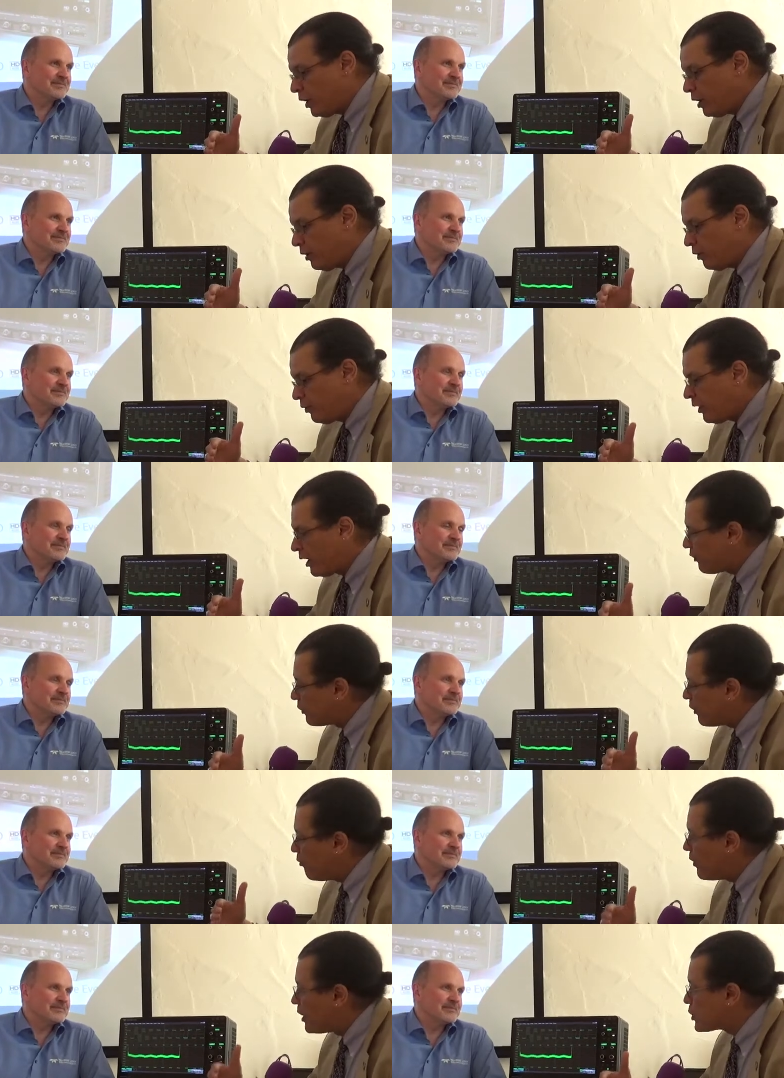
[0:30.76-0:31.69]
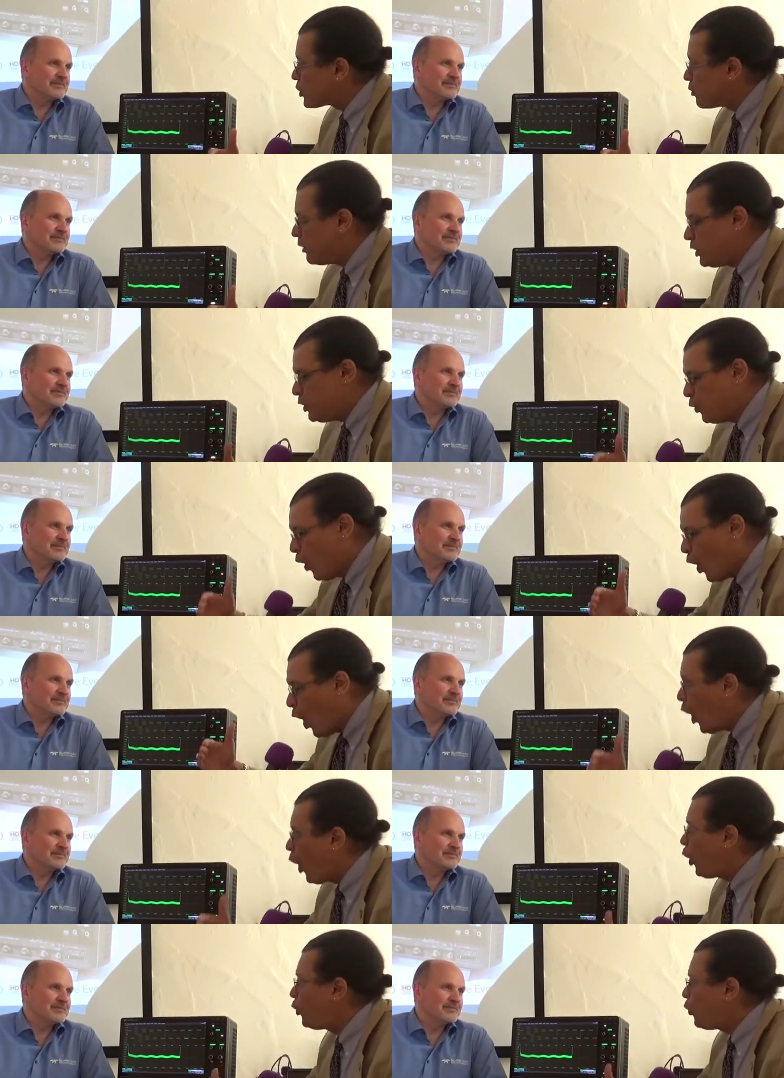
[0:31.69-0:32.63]
Speaker 1: in test and measurement, you
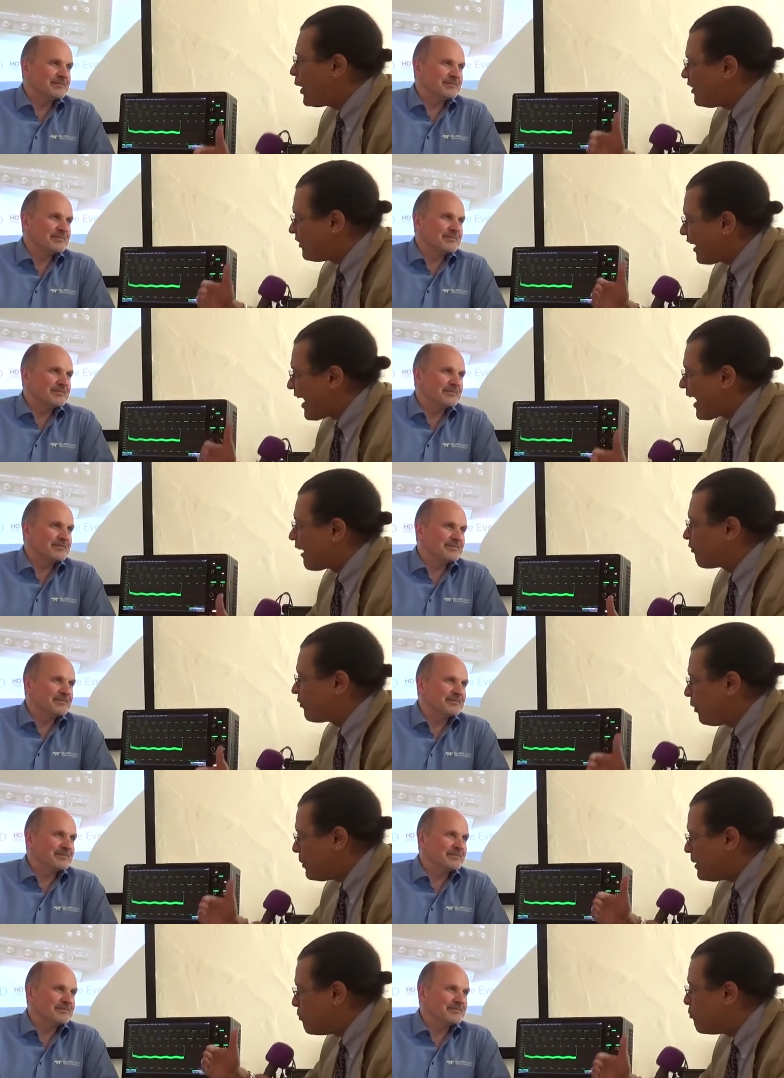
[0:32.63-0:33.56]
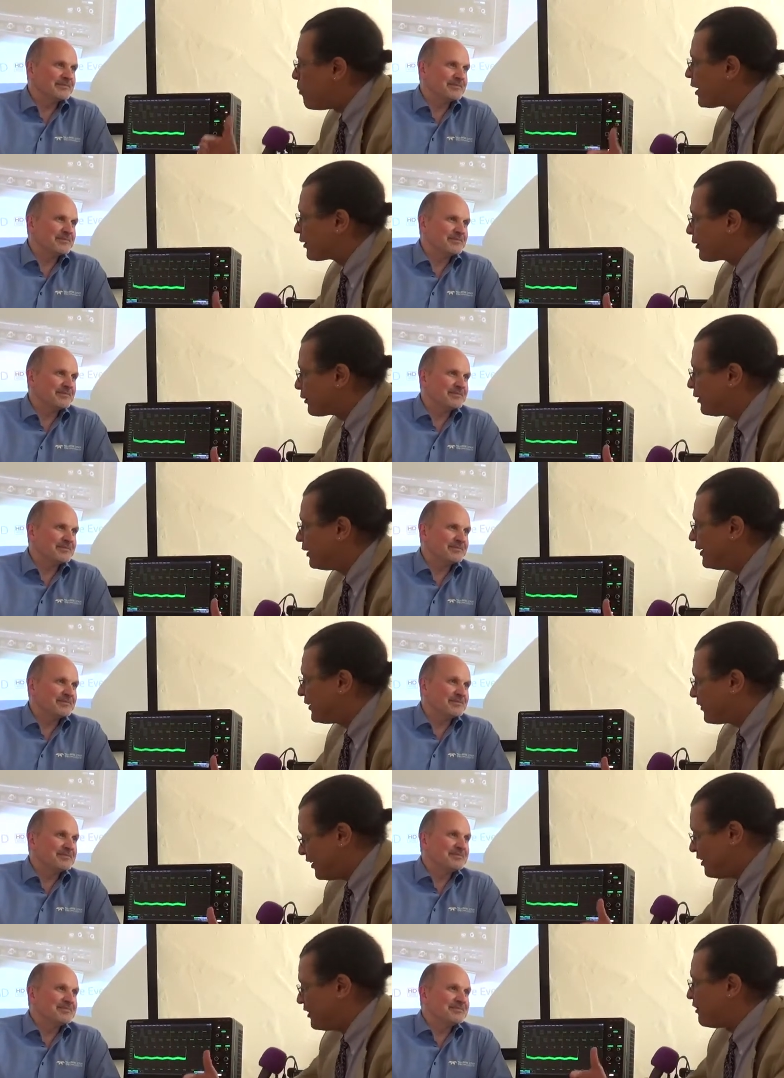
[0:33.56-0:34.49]
always have to be better
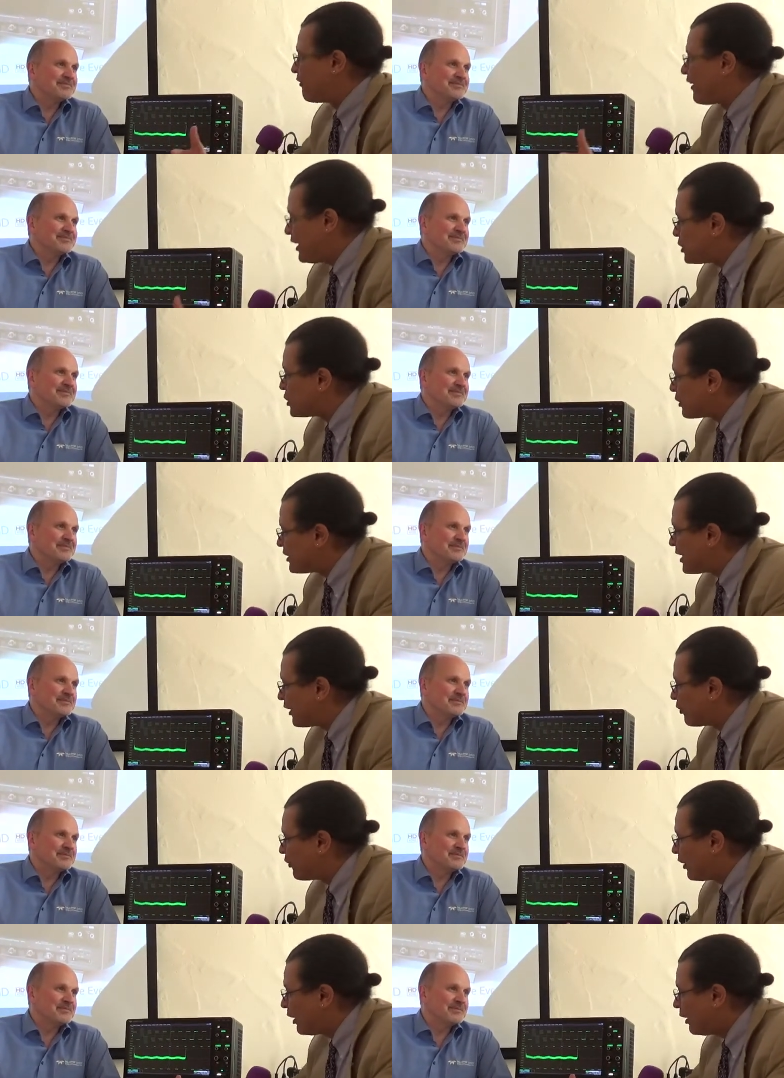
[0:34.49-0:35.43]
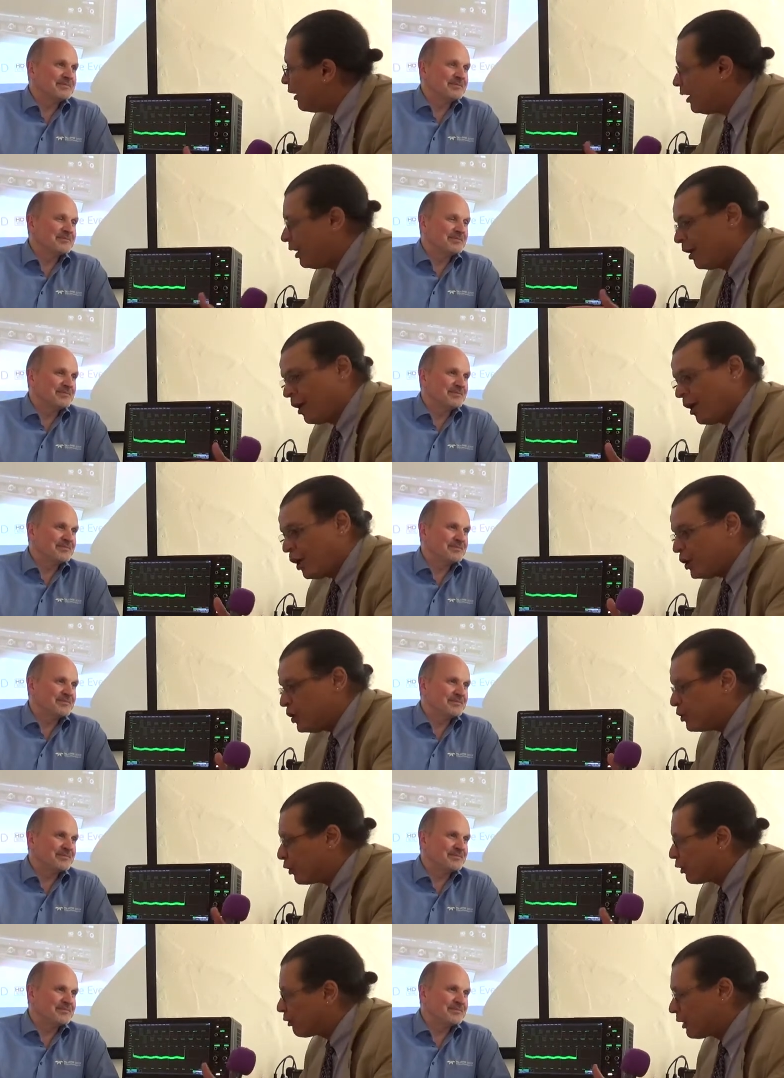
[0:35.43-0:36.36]
than the device you're testing.
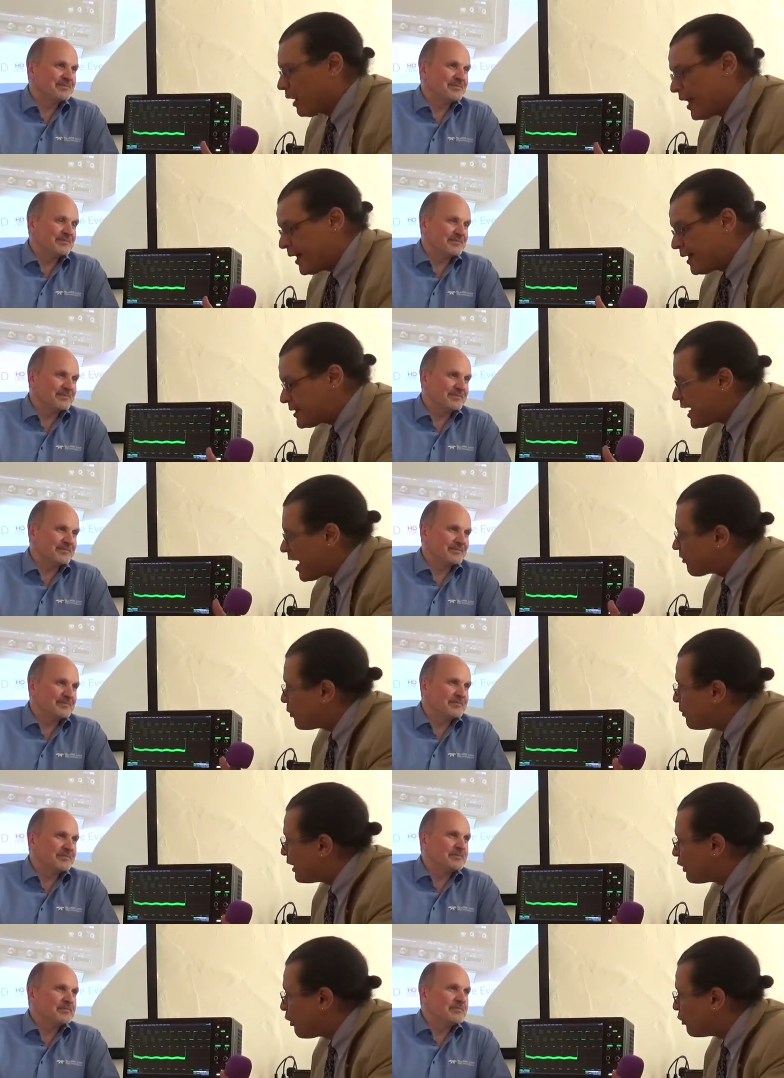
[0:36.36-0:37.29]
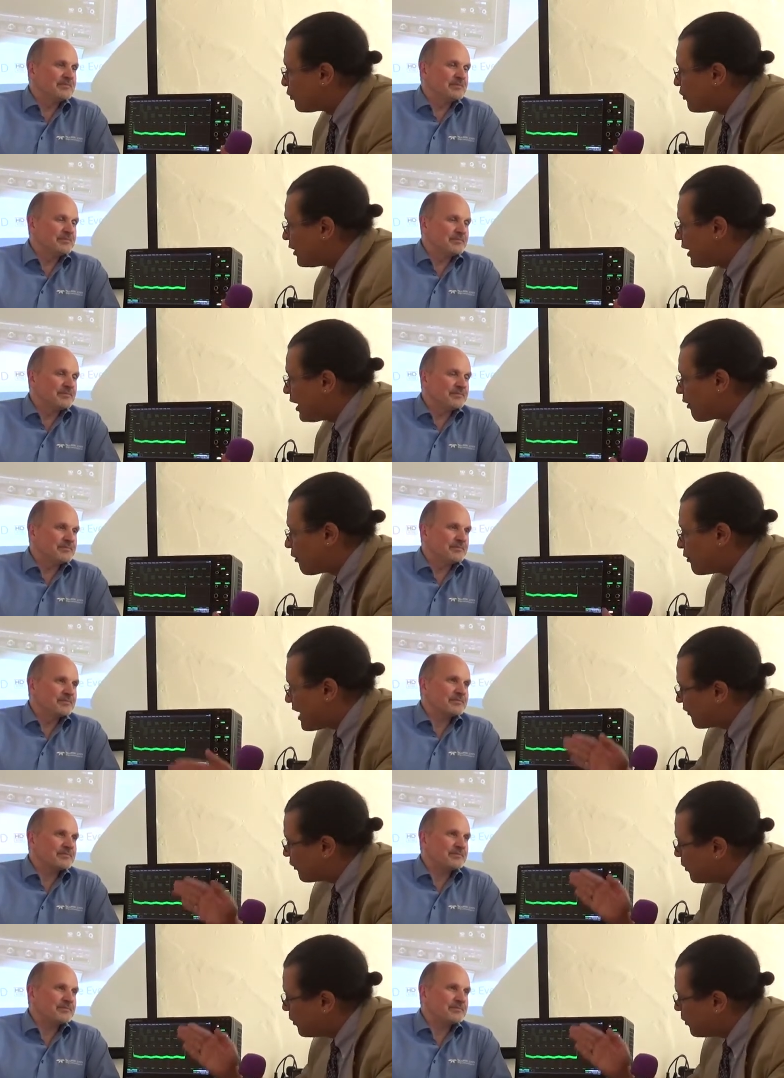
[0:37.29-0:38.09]
Your lines have to be closer together, you have